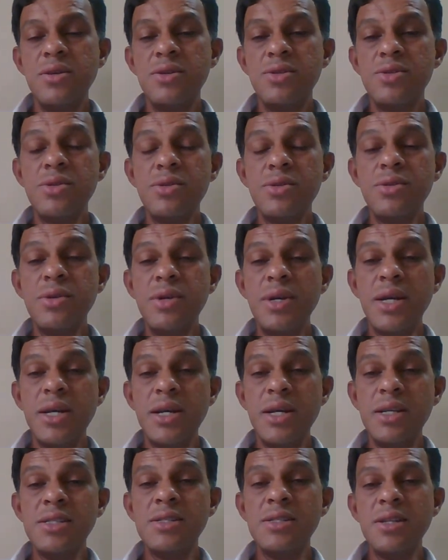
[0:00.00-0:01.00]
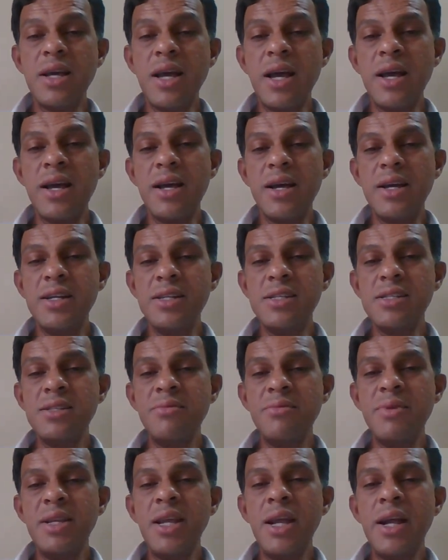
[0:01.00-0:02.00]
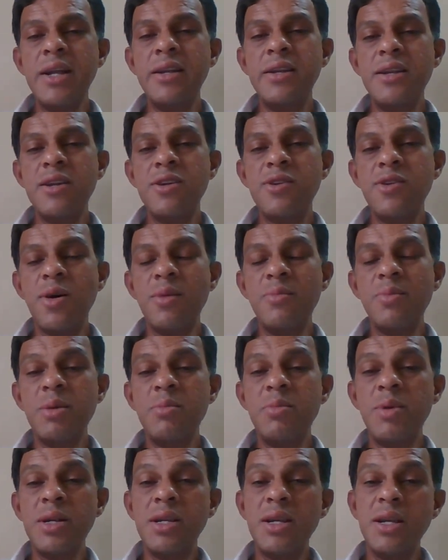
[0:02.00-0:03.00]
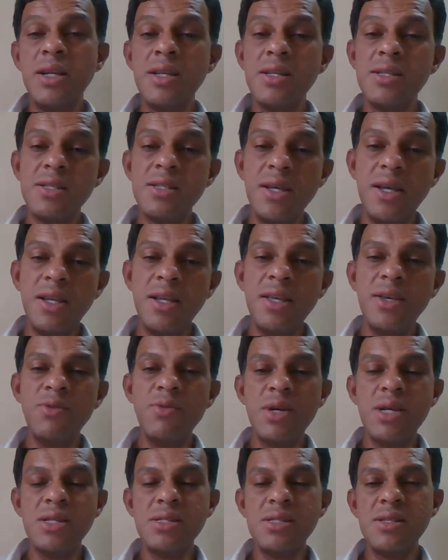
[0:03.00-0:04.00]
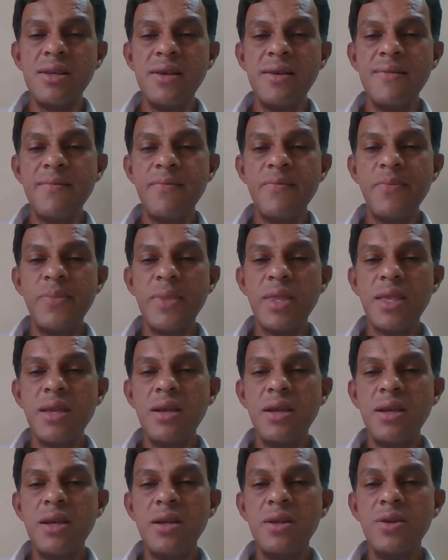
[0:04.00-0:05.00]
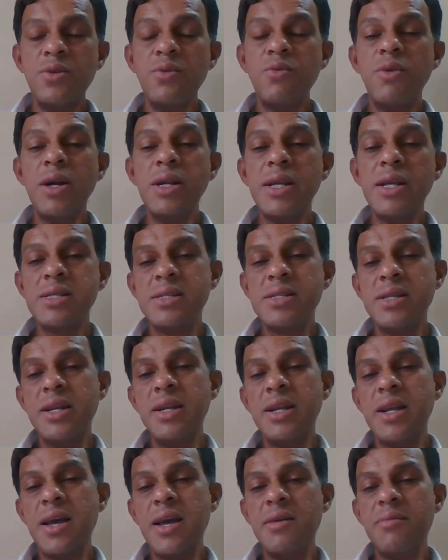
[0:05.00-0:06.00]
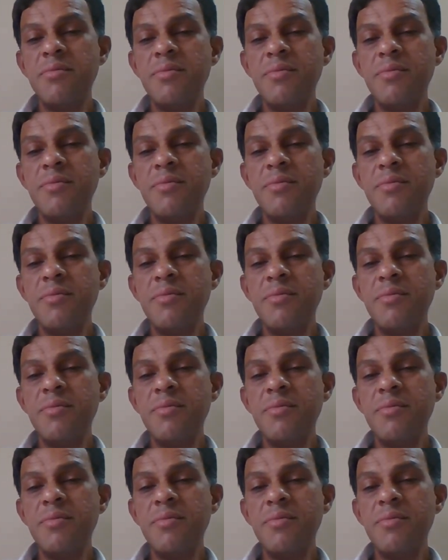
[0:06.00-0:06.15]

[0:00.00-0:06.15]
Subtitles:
So it is a very ideal topic, but it is in US. To what extent I